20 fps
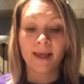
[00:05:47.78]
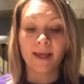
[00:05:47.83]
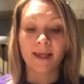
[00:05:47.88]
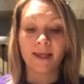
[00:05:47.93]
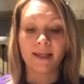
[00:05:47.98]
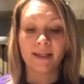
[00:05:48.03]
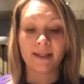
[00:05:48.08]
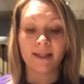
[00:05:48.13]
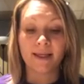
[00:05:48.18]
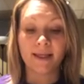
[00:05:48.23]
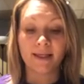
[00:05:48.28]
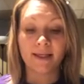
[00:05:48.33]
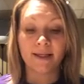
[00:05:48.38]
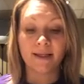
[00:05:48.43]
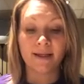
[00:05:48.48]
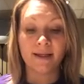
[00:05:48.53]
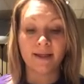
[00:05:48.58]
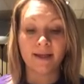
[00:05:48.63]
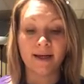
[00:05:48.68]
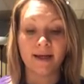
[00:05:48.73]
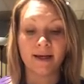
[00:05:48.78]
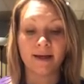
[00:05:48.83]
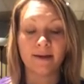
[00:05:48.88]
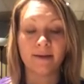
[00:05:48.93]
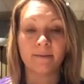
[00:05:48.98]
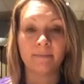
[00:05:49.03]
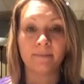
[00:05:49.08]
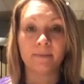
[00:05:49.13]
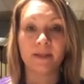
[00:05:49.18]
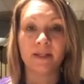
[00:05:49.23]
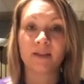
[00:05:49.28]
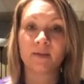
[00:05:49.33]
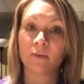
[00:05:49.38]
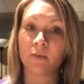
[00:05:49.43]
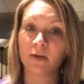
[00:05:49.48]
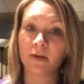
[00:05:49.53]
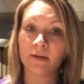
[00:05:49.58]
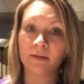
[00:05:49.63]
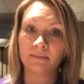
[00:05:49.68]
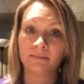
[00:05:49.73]
And then this
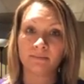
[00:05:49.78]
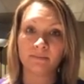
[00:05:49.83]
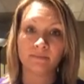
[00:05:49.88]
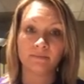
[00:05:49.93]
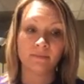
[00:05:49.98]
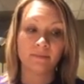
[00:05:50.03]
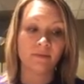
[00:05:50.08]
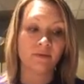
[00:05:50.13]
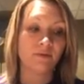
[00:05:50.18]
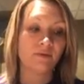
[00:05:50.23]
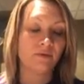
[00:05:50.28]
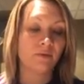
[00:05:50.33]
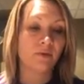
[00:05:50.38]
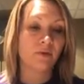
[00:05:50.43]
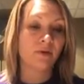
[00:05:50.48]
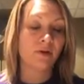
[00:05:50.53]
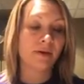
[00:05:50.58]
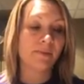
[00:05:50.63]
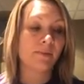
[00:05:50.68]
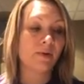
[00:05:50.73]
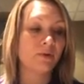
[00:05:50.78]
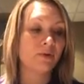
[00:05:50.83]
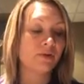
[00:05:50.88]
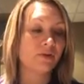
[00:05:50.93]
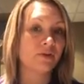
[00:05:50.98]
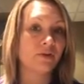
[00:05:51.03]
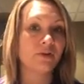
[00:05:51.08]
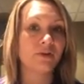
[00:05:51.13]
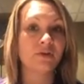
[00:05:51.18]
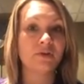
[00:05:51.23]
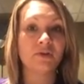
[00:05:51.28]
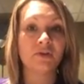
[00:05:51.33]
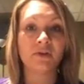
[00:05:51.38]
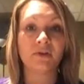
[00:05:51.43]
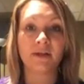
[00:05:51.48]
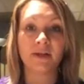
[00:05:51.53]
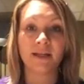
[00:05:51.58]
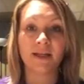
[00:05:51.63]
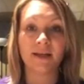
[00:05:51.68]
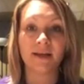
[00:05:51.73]
one, for emotional use,
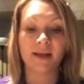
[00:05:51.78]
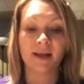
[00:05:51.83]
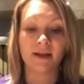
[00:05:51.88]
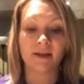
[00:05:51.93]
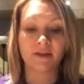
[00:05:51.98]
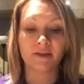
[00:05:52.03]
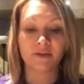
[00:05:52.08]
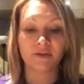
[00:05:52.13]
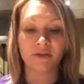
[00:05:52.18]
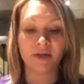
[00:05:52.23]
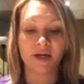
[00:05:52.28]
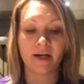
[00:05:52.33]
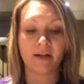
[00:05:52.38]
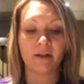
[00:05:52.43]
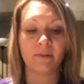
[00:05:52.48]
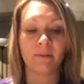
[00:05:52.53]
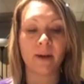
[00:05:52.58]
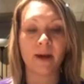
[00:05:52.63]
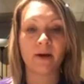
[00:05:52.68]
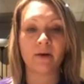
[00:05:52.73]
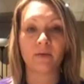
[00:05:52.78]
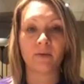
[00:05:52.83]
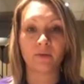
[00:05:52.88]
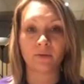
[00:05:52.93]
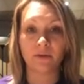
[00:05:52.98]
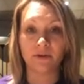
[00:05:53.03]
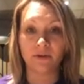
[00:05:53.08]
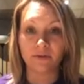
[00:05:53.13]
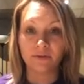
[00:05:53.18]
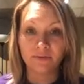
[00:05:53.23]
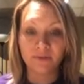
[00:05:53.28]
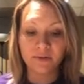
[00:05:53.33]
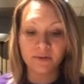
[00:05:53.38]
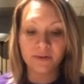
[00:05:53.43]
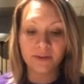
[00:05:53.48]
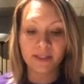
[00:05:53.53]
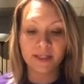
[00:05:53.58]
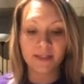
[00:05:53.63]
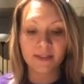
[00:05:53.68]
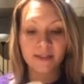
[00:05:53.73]
you can inhale it straight out of the bottle or
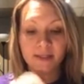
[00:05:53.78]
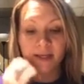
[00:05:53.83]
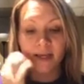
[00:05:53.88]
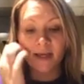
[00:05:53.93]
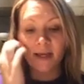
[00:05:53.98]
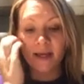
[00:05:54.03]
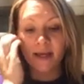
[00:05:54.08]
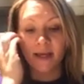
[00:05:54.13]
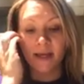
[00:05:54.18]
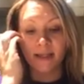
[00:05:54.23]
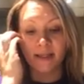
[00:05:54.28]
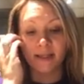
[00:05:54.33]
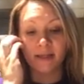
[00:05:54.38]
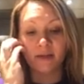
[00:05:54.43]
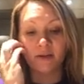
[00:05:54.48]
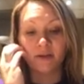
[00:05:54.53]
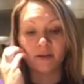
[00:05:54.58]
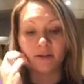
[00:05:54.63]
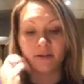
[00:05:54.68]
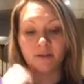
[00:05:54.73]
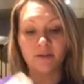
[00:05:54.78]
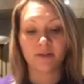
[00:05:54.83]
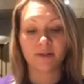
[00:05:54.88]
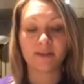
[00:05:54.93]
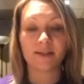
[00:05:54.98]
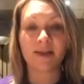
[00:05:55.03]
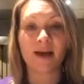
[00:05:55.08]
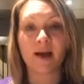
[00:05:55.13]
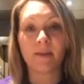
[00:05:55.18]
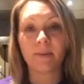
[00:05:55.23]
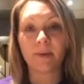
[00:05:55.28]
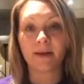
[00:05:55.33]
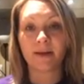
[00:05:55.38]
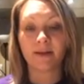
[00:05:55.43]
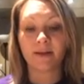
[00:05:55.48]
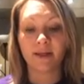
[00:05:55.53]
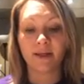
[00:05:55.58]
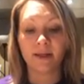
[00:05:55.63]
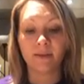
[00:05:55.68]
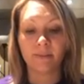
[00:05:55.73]
diffuse it. And then you can use it
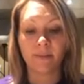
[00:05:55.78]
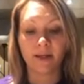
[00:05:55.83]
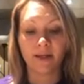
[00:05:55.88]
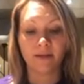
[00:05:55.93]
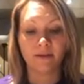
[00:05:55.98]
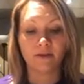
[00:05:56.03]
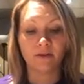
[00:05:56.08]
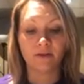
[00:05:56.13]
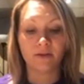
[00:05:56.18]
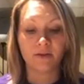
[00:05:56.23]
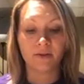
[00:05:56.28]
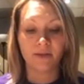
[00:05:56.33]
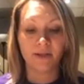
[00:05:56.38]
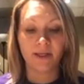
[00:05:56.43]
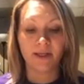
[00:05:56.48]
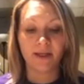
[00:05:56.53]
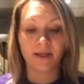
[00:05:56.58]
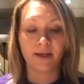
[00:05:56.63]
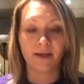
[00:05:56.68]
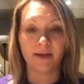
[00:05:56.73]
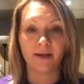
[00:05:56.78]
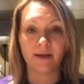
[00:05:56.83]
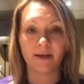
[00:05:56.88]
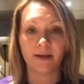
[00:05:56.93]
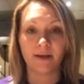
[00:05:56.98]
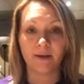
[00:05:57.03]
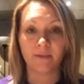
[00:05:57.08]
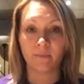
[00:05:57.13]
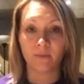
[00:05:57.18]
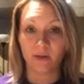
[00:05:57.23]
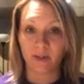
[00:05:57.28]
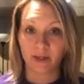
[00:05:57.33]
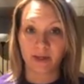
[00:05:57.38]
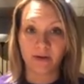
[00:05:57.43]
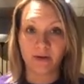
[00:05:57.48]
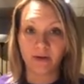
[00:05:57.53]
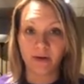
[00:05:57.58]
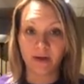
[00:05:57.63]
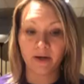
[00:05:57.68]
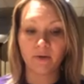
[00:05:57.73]
topically by diluting with a
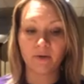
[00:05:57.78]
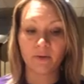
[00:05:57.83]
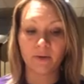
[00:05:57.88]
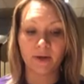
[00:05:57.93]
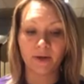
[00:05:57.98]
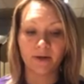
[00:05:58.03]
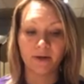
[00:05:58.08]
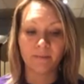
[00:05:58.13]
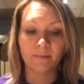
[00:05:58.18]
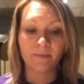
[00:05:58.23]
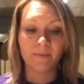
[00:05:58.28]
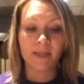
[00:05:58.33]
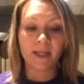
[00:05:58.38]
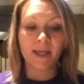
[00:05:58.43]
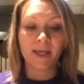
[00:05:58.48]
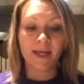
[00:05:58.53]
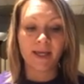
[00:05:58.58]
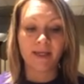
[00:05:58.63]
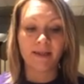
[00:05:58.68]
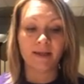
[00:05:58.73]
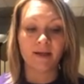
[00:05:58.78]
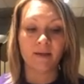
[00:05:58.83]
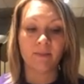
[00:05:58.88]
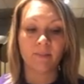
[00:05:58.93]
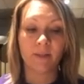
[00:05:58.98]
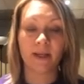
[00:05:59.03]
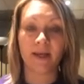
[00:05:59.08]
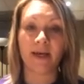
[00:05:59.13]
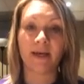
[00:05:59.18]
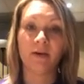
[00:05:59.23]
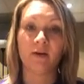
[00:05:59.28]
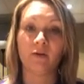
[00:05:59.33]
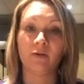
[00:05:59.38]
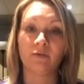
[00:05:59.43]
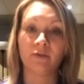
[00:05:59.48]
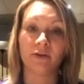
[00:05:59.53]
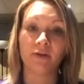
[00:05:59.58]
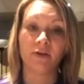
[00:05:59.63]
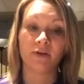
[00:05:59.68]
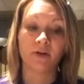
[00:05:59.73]
carrier oil and then apply
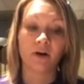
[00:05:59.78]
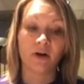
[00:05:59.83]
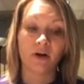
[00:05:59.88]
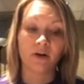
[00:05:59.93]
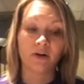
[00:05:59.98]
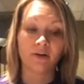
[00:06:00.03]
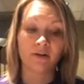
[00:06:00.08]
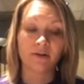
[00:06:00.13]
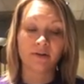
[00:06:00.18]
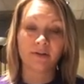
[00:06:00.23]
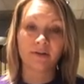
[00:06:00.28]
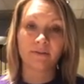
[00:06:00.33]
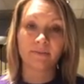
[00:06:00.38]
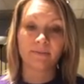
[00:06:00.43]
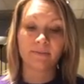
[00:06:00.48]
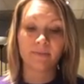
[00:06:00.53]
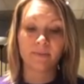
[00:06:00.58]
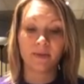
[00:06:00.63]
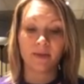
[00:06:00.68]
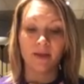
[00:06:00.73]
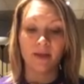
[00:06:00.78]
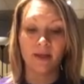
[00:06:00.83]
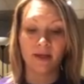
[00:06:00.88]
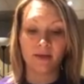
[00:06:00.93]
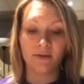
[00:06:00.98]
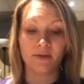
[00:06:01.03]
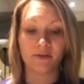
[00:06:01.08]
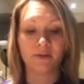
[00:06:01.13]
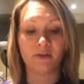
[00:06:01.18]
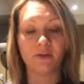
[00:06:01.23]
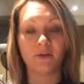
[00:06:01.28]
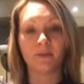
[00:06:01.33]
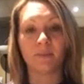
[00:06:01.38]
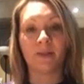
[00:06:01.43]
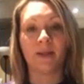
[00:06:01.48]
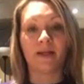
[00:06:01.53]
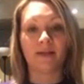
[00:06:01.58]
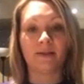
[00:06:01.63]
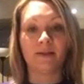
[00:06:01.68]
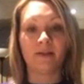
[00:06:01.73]
over your heart and your solar
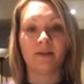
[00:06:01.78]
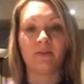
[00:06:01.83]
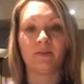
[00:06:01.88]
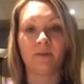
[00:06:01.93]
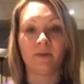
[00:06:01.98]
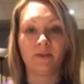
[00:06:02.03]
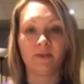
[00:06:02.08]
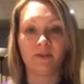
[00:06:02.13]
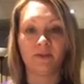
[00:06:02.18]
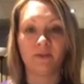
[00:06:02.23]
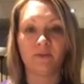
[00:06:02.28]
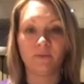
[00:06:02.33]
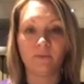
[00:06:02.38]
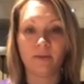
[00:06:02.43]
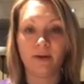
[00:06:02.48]
plexus, which is